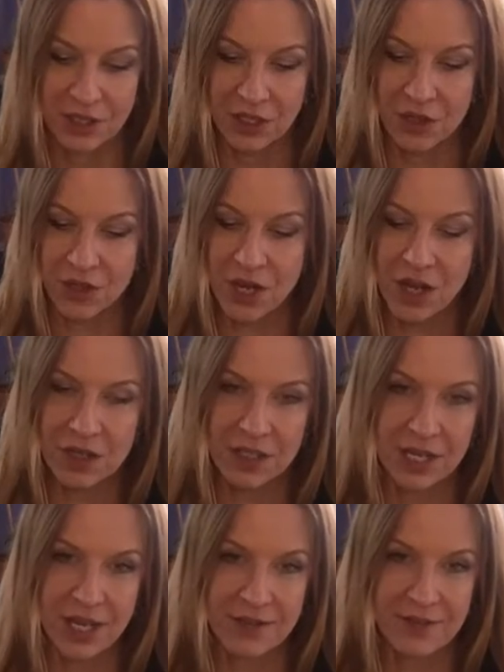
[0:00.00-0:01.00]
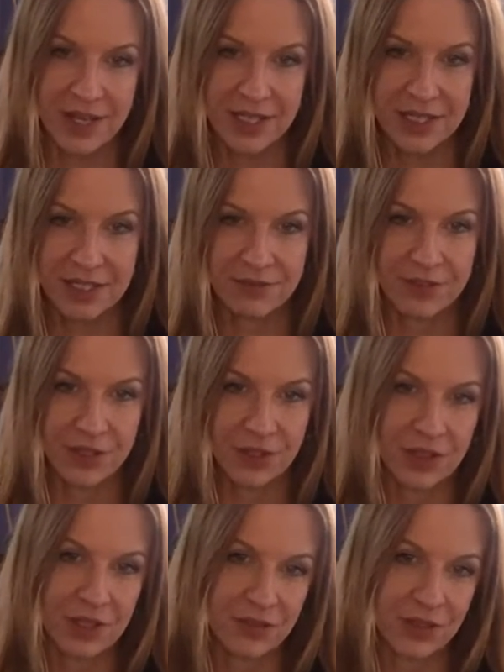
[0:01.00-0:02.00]
go to holiday events if
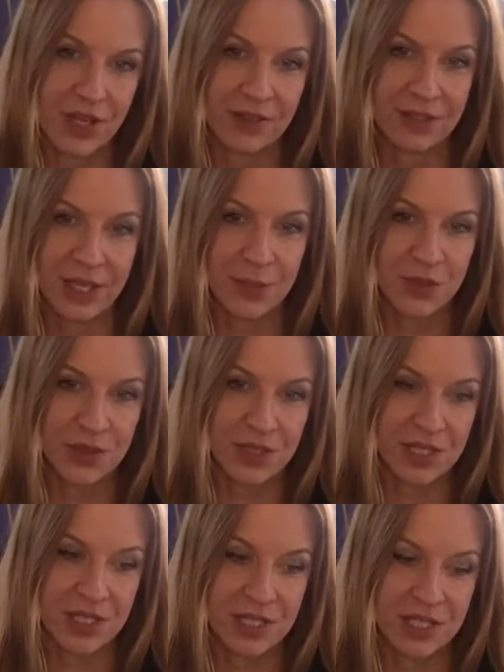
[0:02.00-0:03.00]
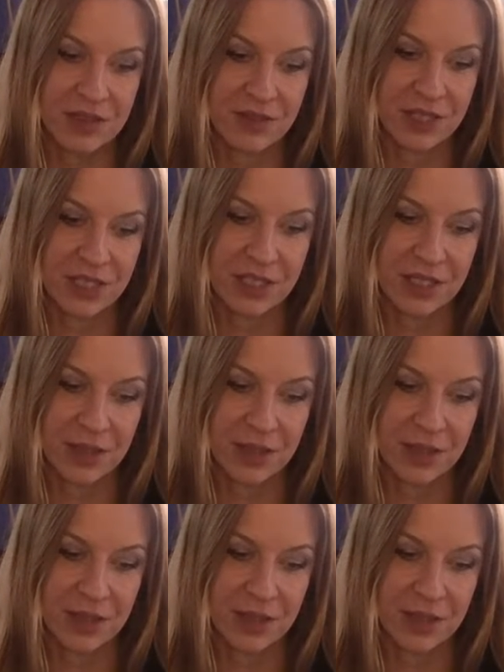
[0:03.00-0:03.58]
you have chemical sensitivity.